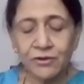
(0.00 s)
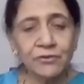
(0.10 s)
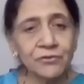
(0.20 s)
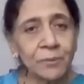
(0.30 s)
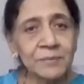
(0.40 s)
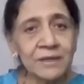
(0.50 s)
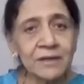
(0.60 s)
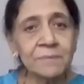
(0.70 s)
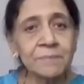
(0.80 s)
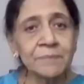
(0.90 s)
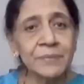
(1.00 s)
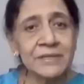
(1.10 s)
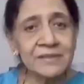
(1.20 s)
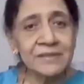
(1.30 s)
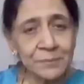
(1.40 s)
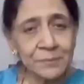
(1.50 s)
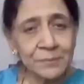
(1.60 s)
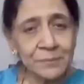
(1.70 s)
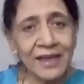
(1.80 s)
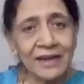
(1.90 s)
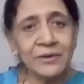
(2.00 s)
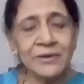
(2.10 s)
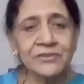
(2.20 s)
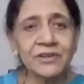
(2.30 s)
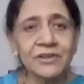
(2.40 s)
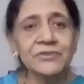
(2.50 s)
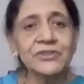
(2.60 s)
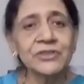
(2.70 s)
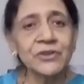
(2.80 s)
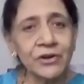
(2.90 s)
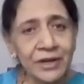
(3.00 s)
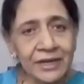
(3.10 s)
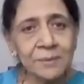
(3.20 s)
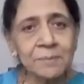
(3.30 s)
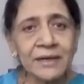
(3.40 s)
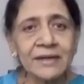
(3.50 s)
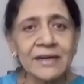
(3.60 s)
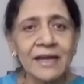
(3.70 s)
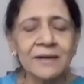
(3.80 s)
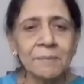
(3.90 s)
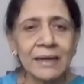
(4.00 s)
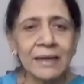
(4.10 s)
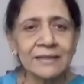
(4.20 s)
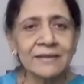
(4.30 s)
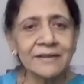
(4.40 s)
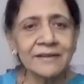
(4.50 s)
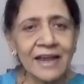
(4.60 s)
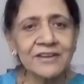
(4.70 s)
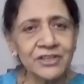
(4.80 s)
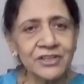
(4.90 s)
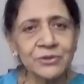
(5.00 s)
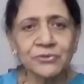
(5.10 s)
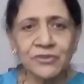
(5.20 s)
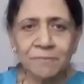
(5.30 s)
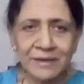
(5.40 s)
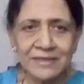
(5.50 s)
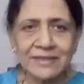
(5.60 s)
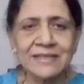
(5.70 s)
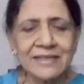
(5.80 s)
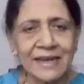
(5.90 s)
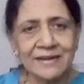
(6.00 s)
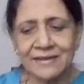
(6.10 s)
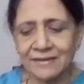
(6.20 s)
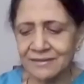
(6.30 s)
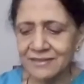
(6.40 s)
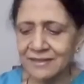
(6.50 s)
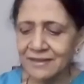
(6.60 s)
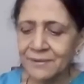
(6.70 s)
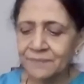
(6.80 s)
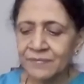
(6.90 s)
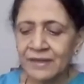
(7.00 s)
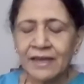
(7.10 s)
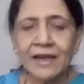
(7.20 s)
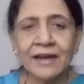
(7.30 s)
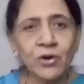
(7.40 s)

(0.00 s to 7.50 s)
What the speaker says: from the prescription evaluation, which is already being done by the Rational Use of Medicine Centers, and